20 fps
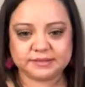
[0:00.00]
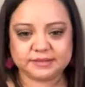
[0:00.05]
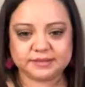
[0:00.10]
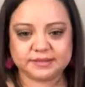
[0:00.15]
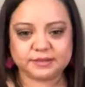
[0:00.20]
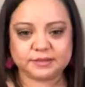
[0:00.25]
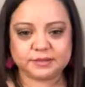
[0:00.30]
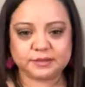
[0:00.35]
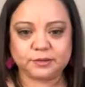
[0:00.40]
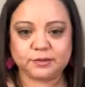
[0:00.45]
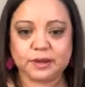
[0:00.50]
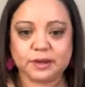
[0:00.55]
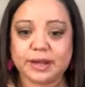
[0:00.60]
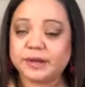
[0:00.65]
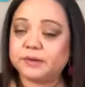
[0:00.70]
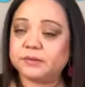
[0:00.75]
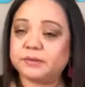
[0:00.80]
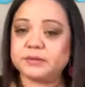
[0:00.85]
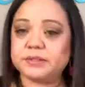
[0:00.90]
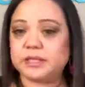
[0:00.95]
So I
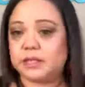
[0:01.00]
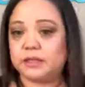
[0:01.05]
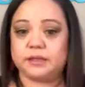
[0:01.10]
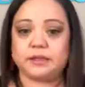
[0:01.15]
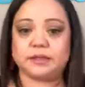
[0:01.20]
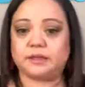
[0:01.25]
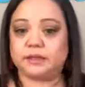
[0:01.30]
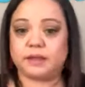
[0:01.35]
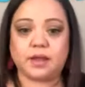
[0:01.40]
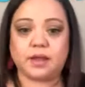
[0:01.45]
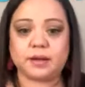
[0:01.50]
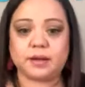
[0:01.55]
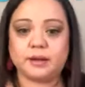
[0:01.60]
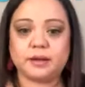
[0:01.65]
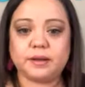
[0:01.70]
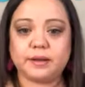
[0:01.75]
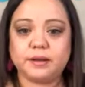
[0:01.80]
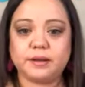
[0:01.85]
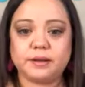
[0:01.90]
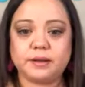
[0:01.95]
don't sell it a lot.
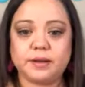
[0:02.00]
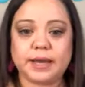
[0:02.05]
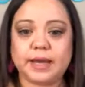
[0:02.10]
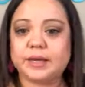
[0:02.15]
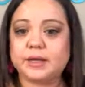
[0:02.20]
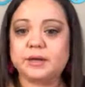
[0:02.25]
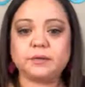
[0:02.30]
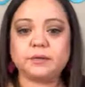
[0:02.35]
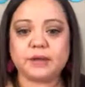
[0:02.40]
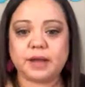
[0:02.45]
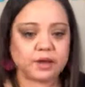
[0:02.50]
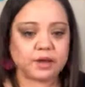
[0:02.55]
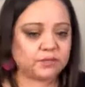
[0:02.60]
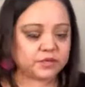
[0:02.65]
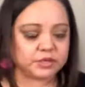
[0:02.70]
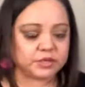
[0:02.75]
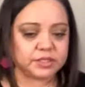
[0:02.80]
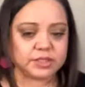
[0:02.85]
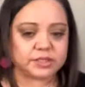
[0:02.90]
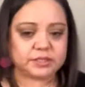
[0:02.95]
I don't
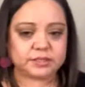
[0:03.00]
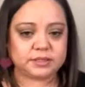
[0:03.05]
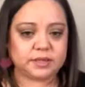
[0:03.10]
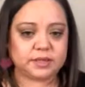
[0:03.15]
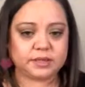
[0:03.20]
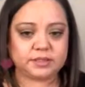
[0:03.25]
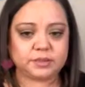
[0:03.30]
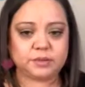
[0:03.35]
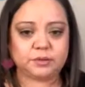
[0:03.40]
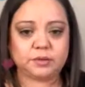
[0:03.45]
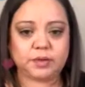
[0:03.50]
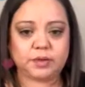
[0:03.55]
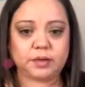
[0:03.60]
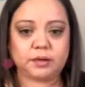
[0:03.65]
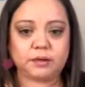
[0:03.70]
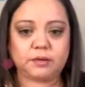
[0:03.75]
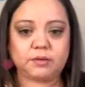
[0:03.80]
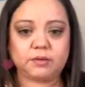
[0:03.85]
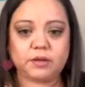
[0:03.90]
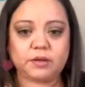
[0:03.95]
advertise that I do it
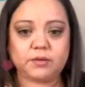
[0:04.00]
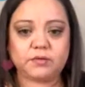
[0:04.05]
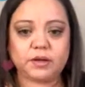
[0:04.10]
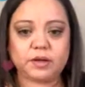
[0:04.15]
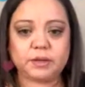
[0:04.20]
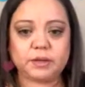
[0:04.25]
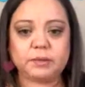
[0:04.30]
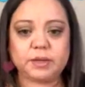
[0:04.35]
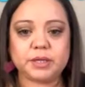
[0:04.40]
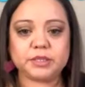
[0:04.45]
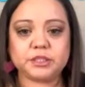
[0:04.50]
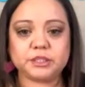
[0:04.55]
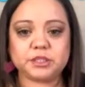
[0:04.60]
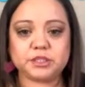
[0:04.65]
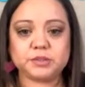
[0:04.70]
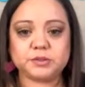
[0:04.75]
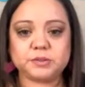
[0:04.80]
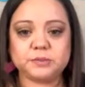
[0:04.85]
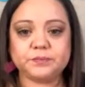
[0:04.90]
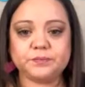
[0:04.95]
very
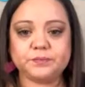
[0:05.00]
much.